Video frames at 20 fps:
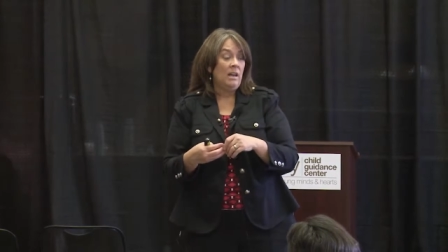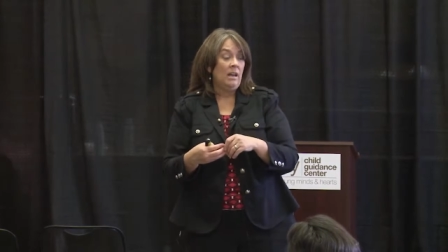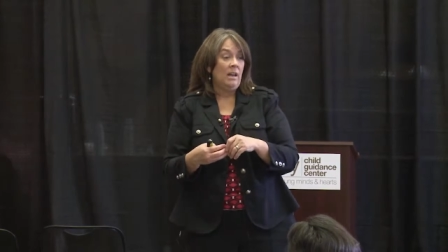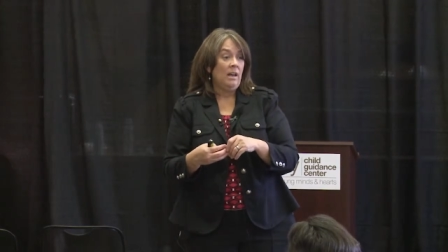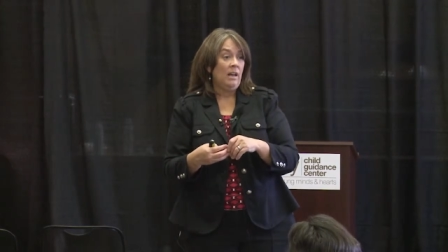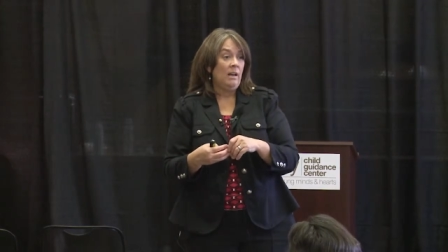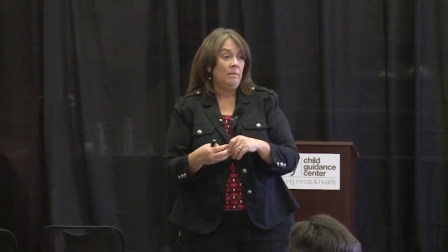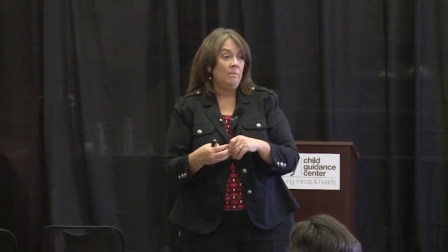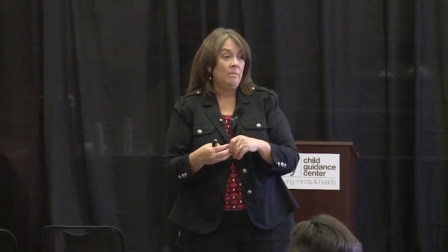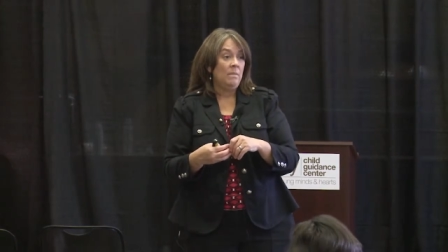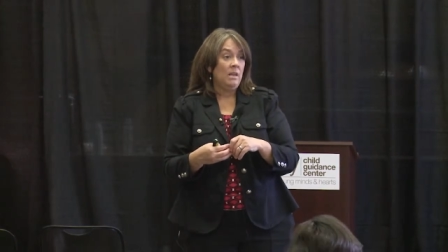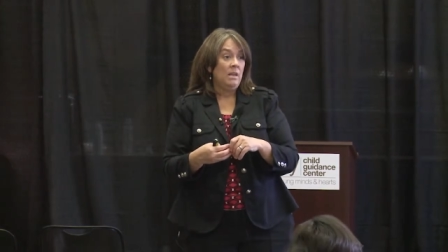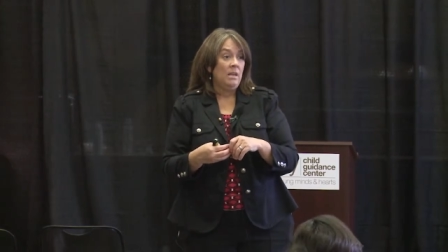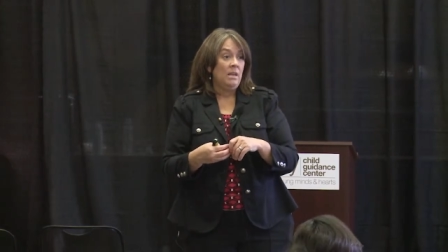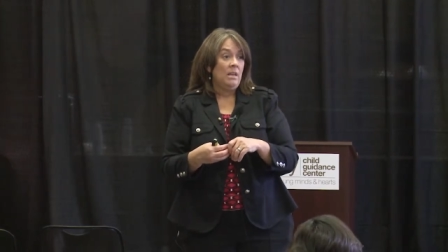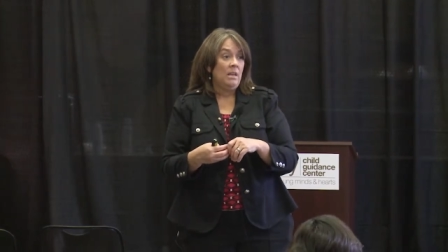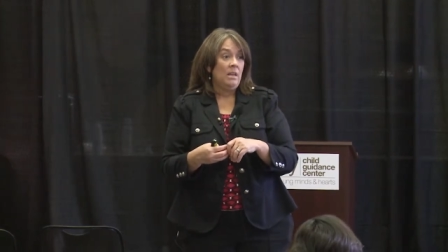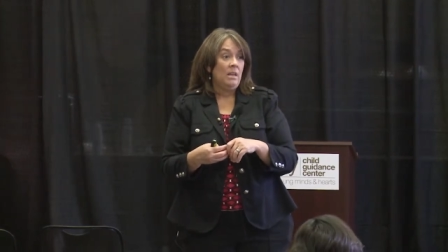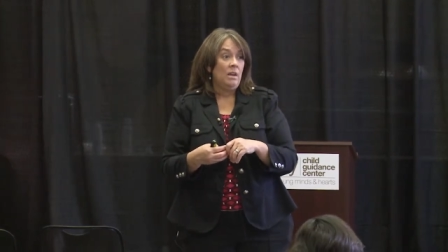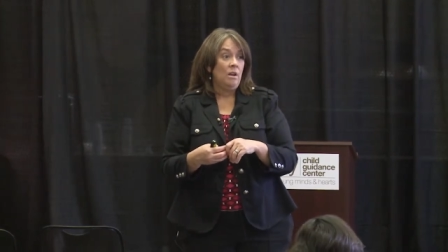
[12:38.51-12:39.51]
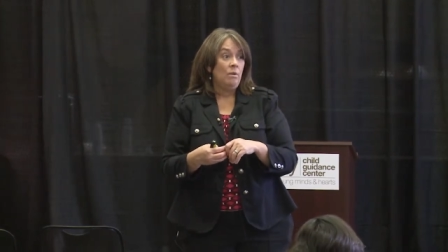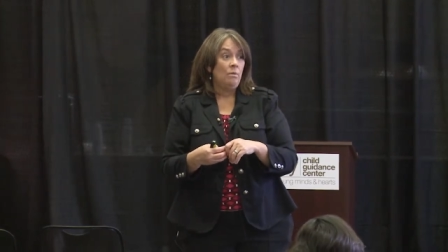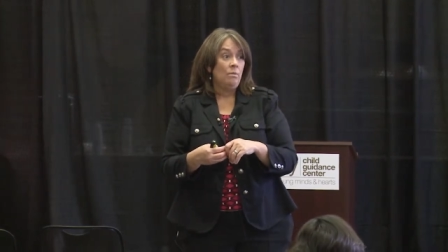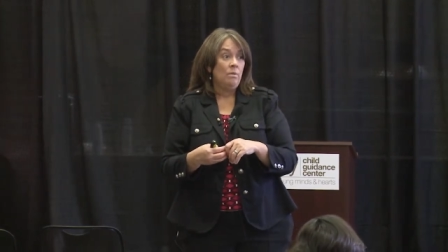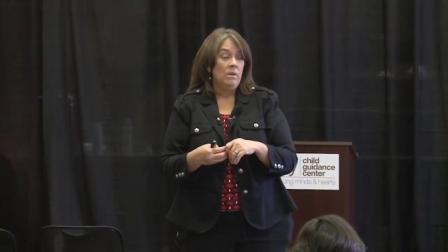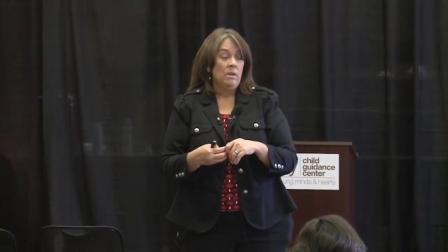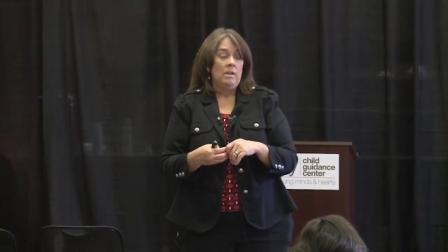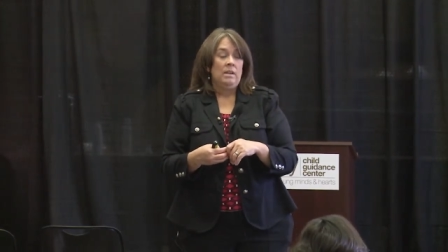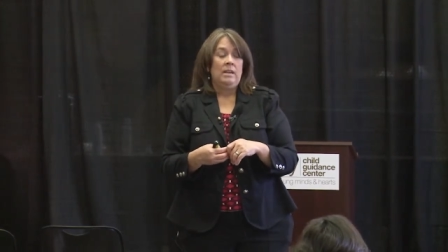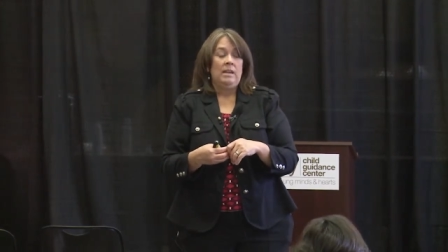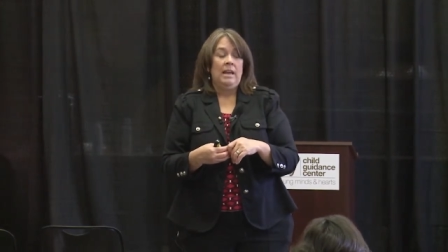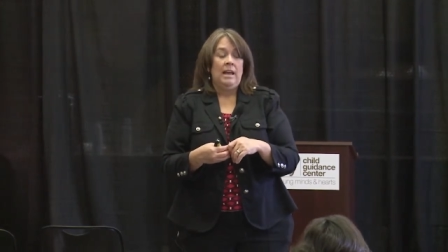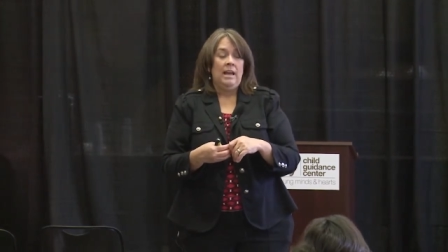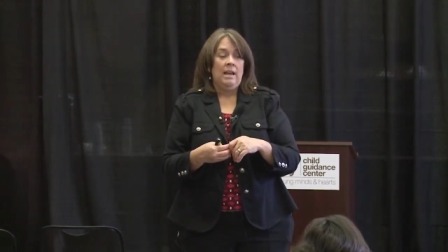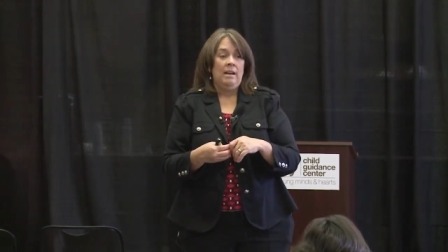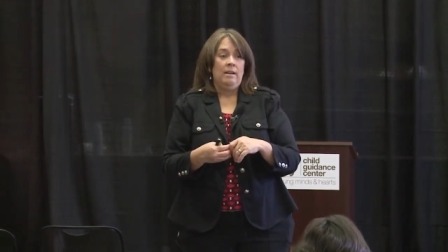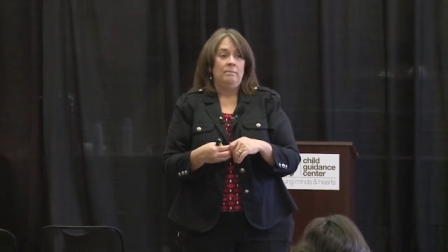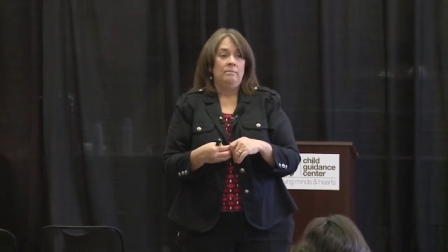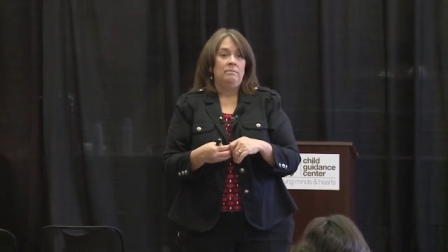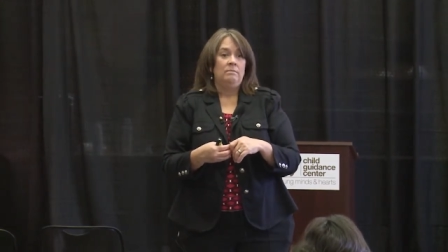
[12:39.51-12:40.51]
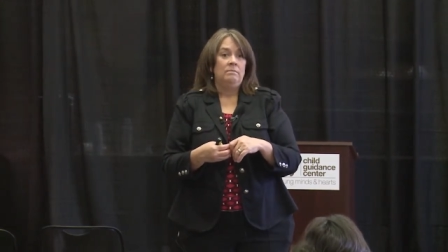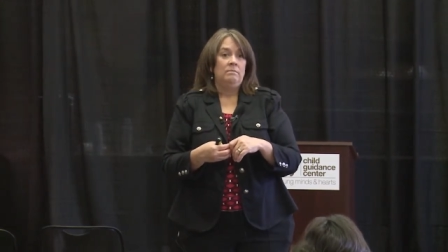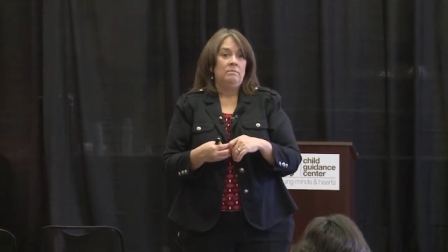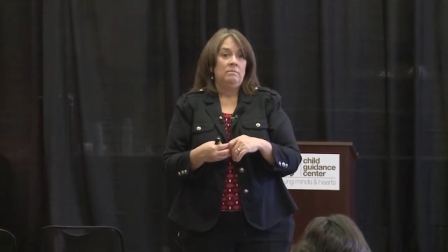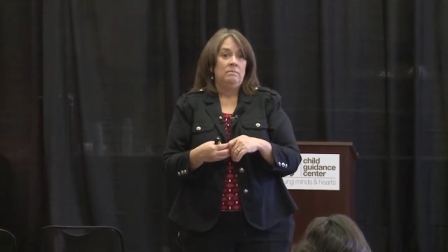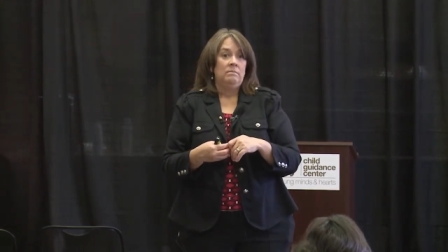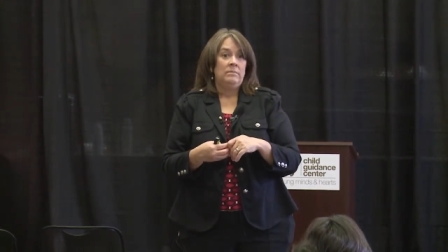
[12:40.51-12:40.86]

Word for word: um, you know, um,